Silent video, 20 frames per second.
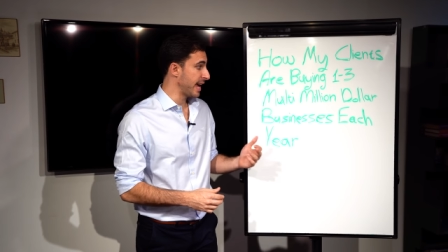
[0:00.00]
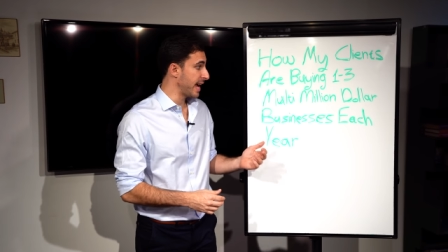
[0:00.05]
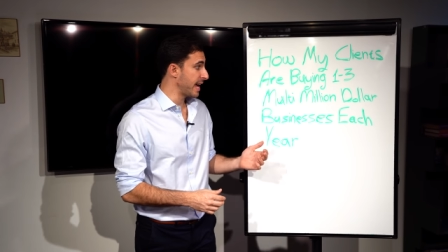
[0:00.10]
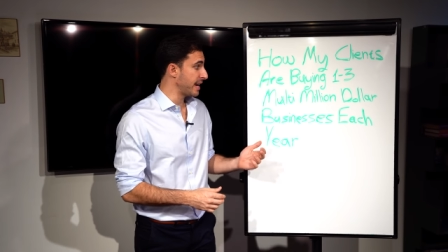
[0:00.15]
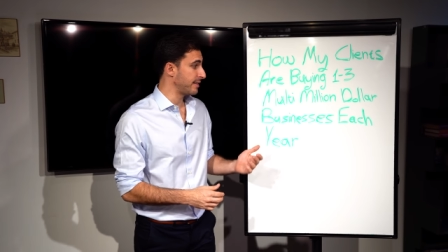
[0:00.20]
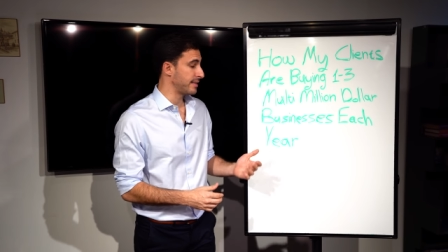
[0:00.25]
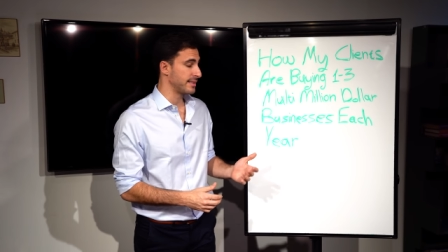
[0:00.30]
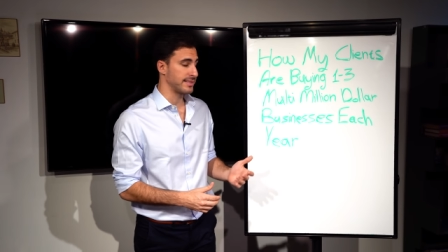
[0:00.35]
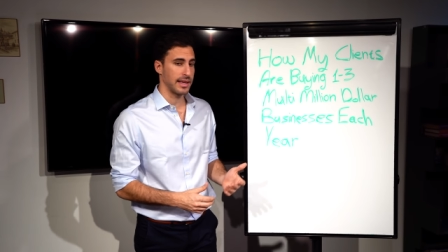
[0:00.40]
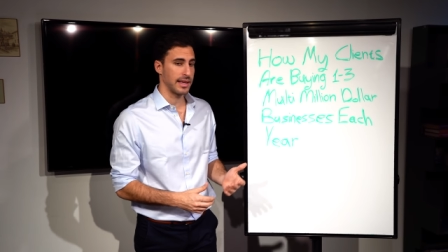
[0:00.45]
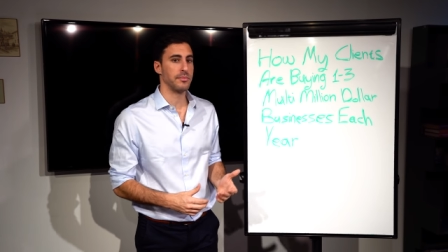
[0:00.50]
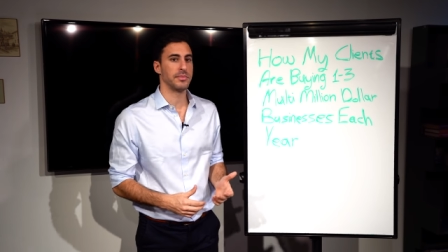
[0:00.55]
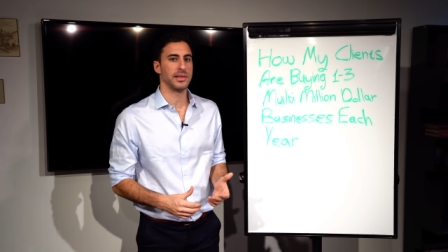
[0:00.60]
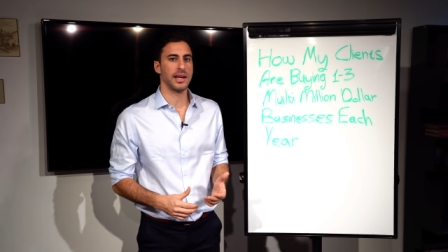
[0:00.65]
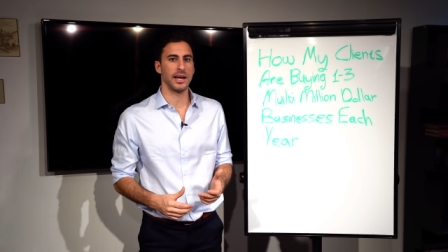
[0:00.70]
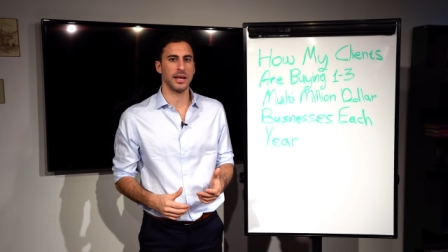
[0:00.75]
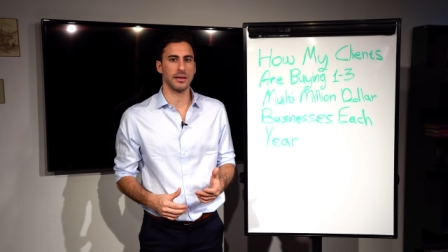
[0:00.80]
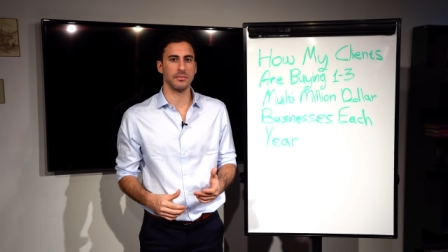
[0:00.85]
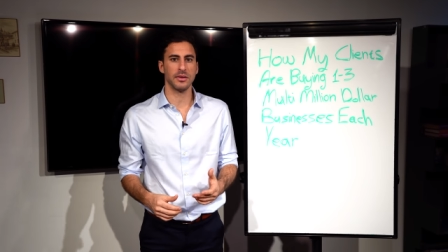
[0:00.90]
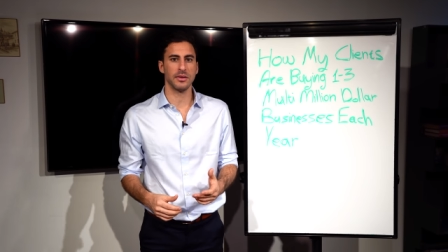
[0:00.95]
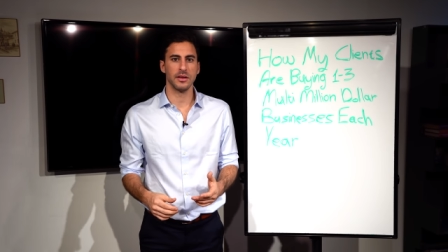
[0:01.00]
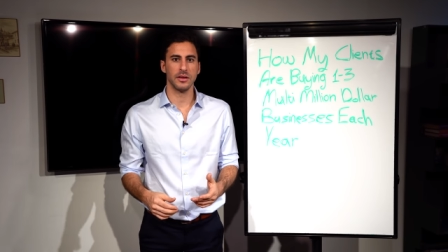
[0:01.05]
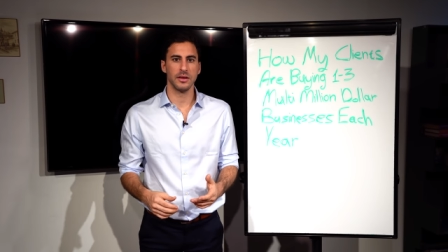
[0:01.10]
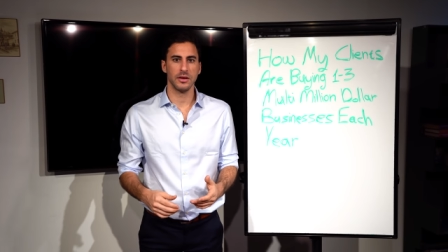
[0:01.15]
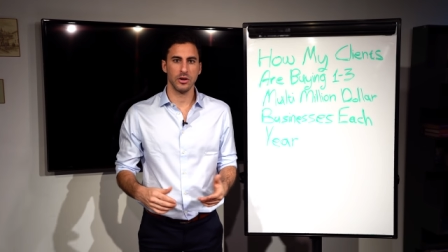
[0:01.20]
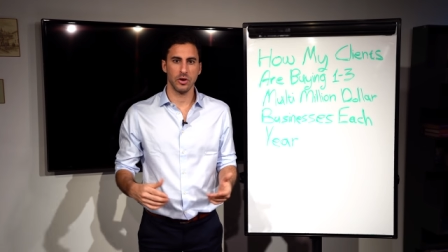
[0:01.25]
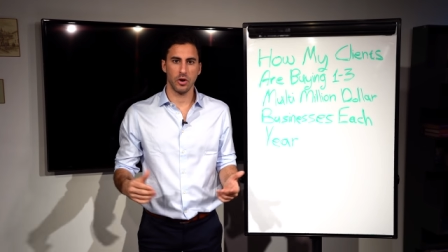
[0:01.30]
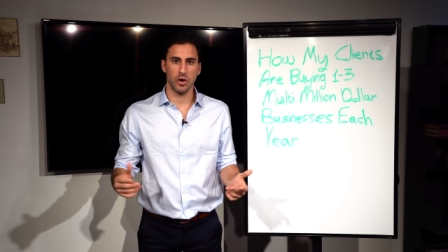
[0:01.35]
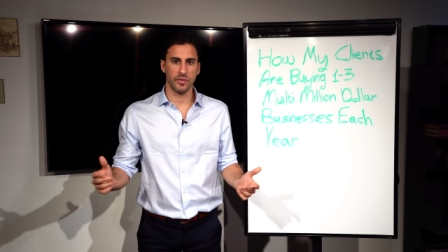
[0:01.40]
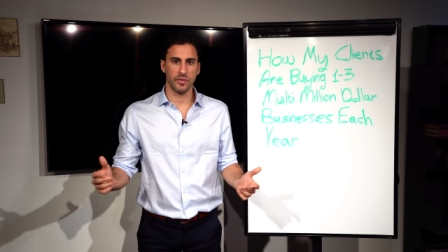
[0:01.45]
And at the same time,
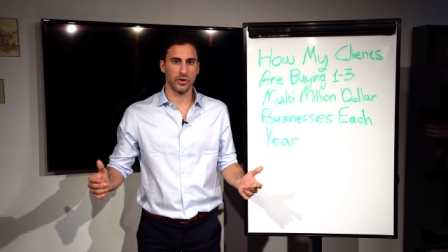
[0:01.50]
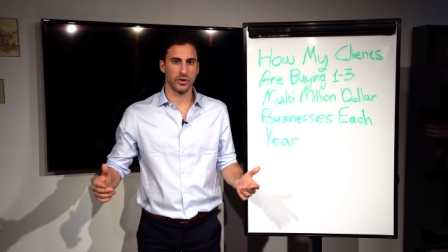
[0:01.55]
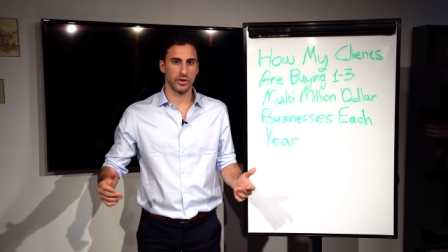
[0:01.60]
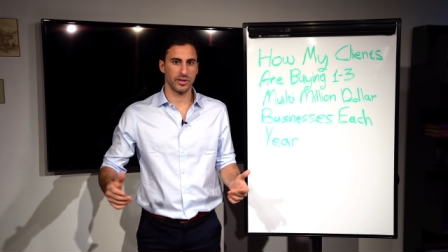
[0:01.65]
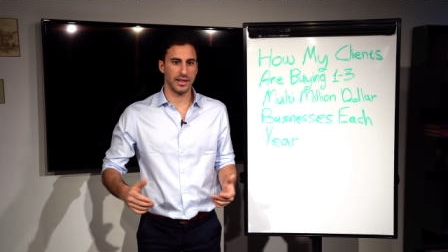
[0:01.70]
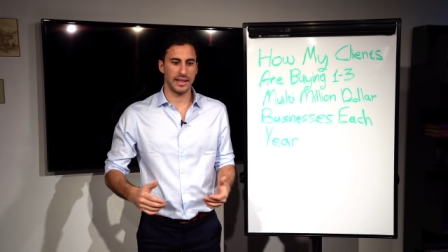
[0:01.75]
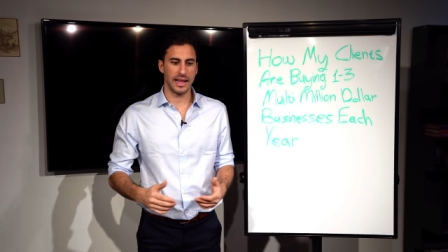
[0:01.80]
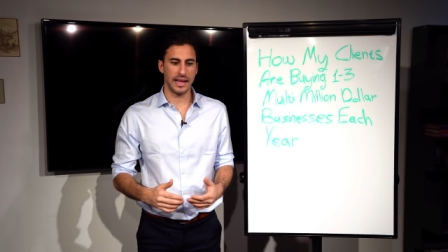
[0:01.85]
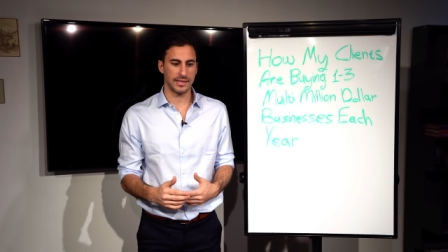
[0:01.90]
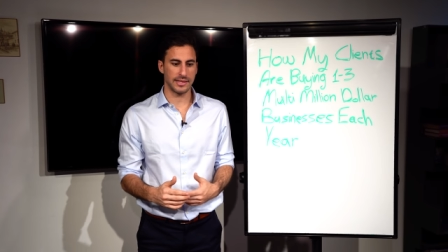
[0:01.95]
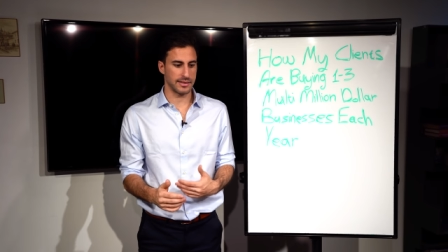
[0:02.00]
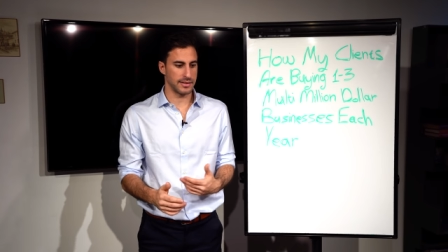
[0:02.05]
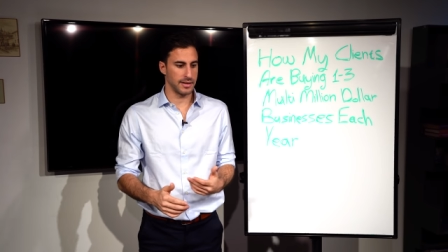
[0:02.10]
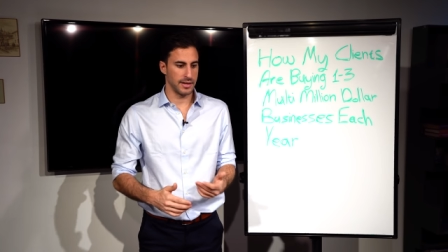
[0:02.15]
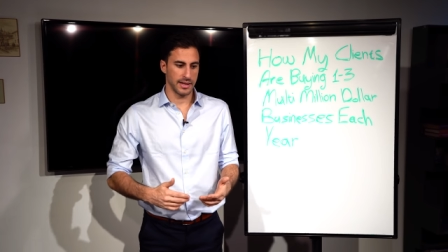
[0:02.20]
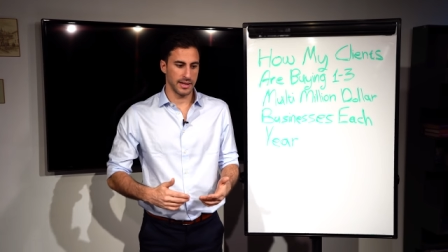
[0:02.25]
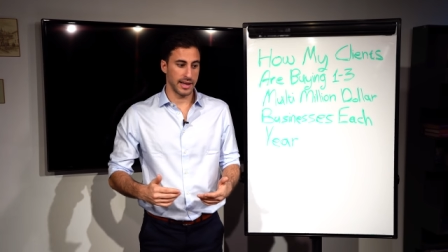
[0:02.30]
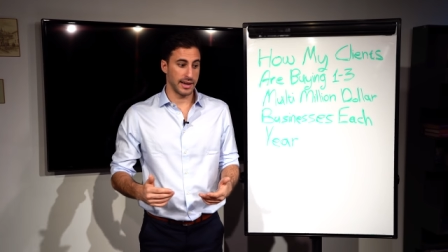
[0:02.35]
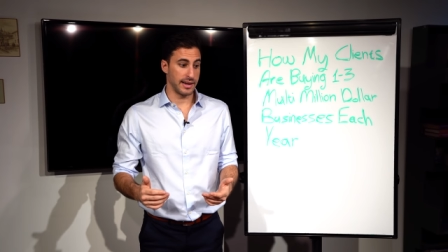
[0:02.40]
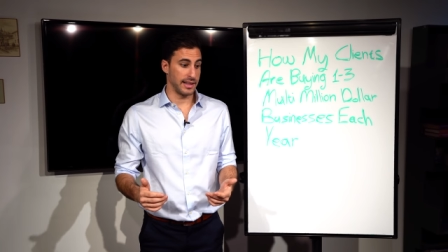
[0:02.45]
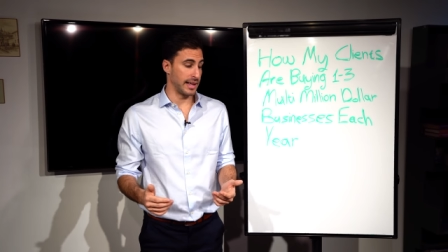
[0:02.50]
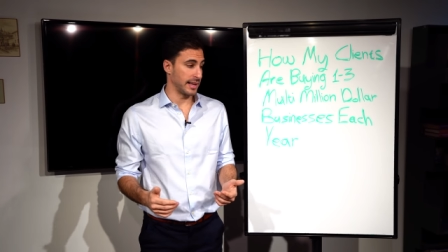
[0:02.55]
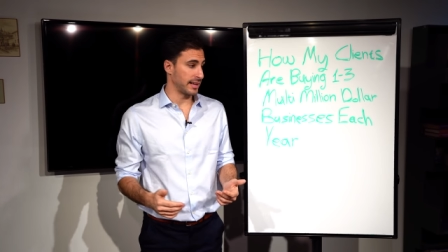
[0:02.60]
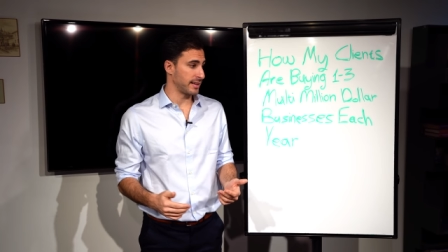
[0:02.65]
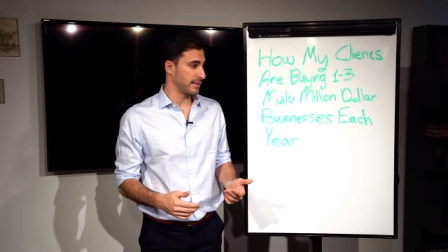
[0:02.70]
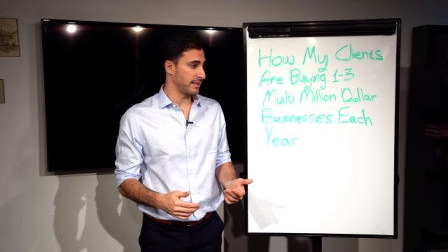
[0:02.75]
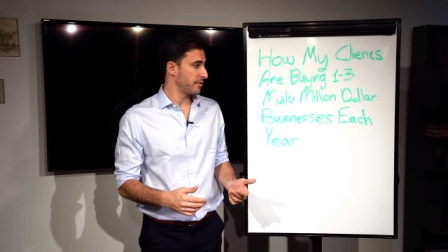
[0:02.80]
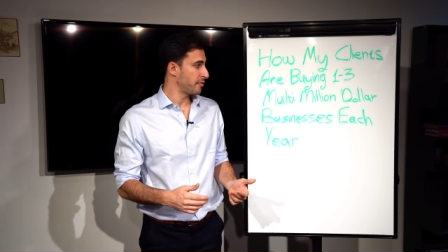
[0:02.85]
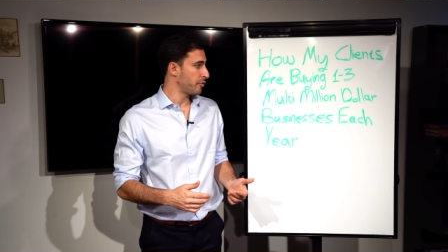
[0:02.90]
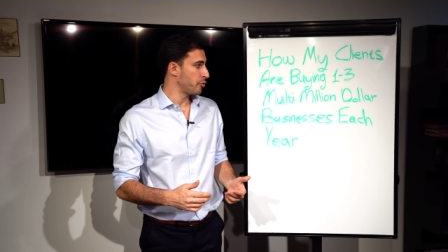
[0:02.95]
over the last kind of
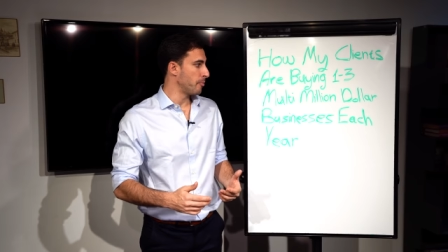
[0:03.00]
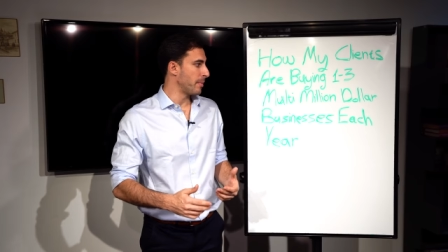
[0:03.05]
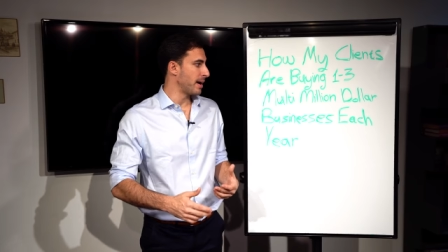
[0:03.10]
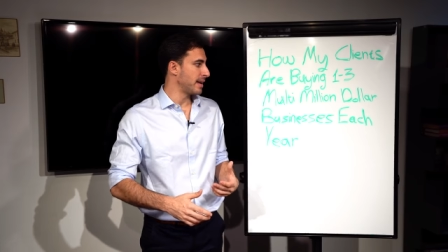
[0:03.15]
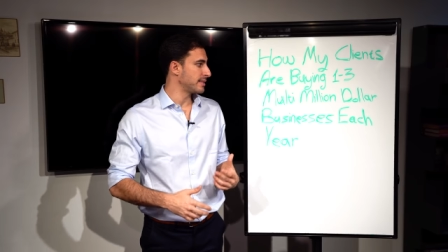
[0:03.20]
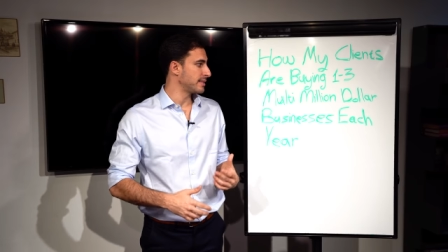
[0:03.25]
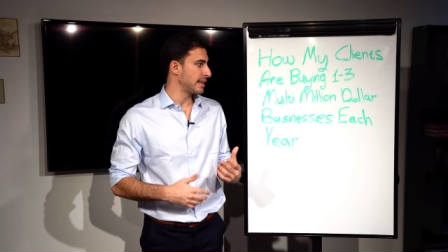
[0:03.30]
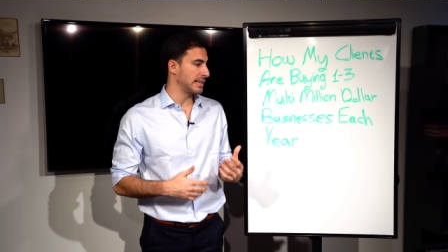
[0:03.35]
like few months,